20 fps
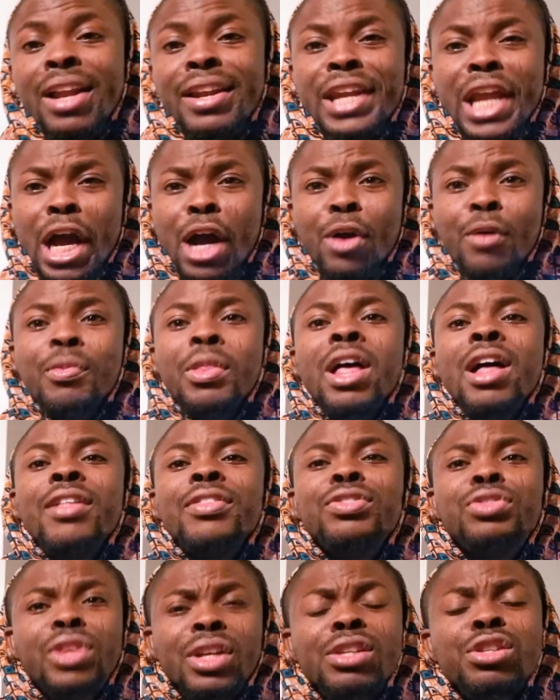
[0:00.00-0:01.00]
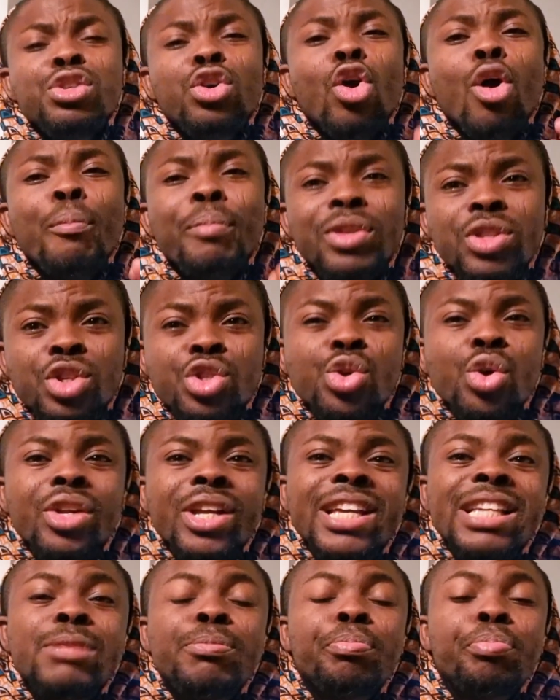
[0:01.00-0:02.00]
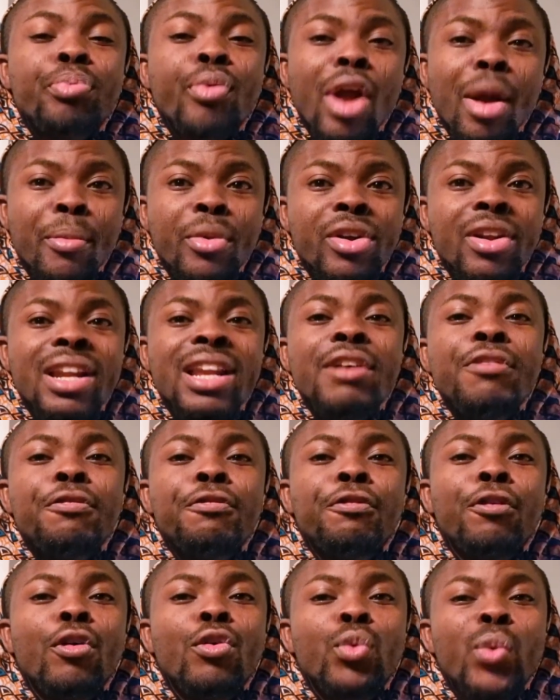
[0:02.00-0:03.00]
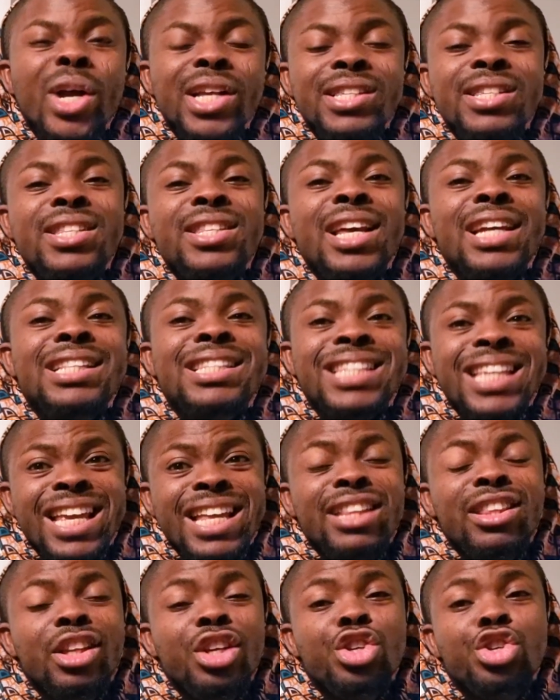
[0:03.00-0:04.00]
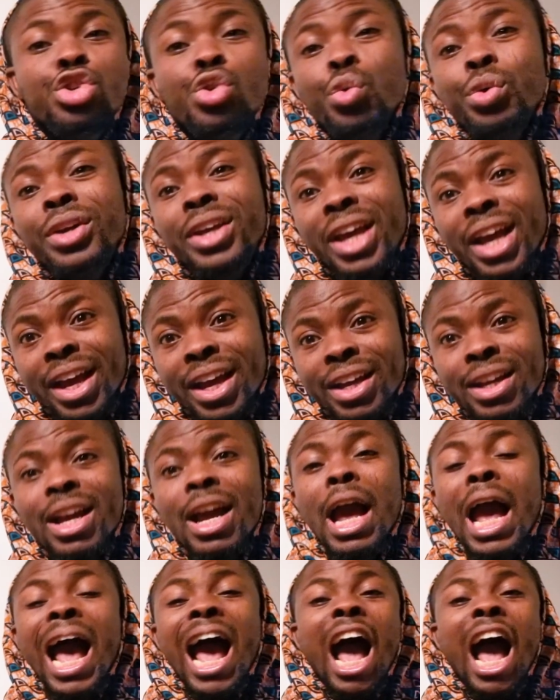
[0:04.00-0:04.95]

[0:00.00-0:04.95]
Now, this competition is primarily for residents in the UK.